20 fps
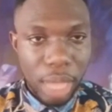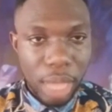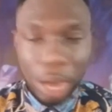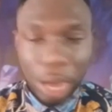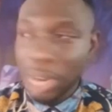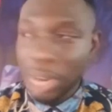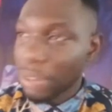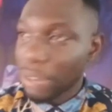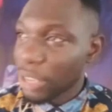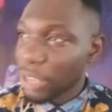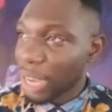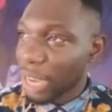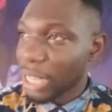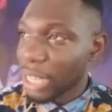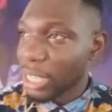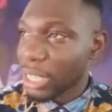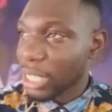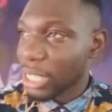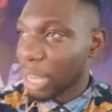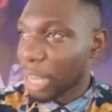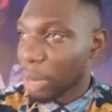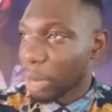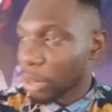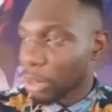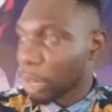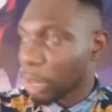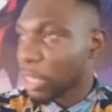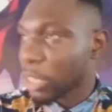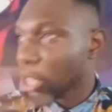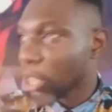I would have given an instance,
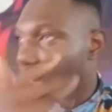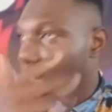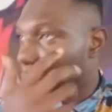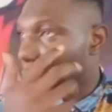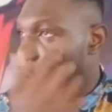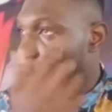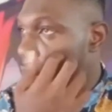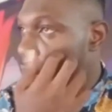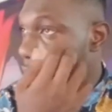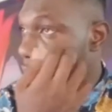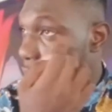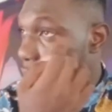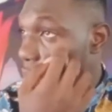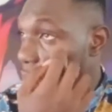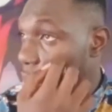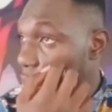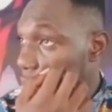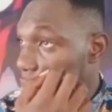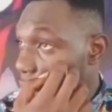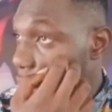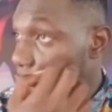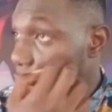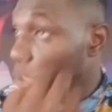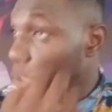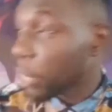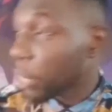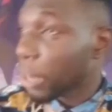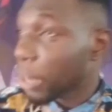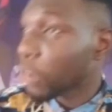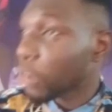but I will not mention the man of God's name.
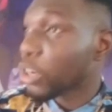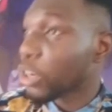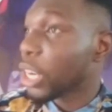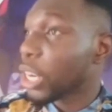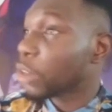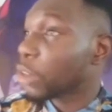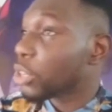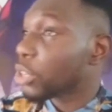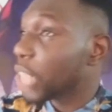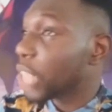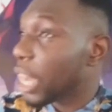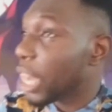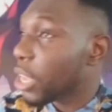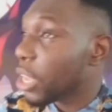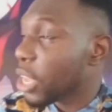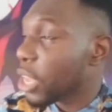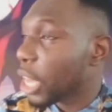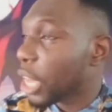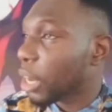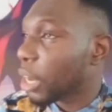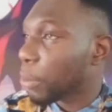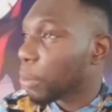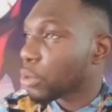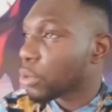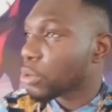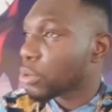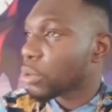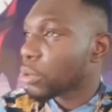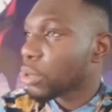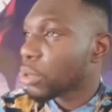There was a man of God that was under an
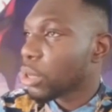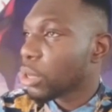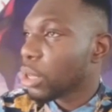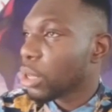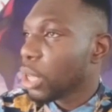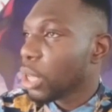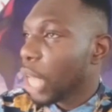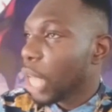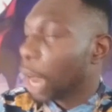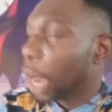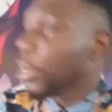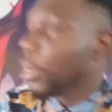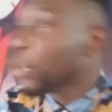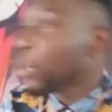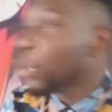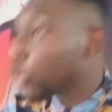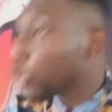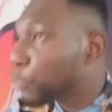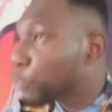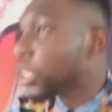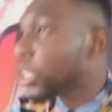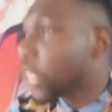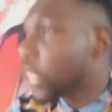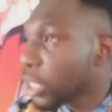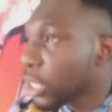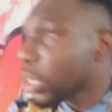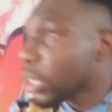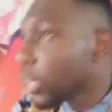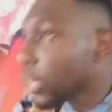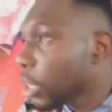apostle, and when he was
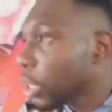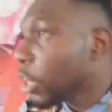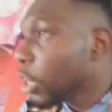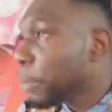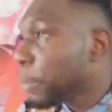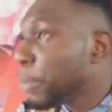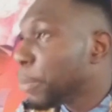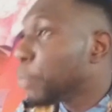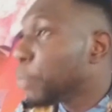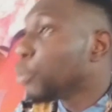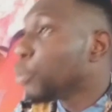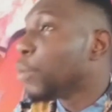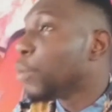preaching, people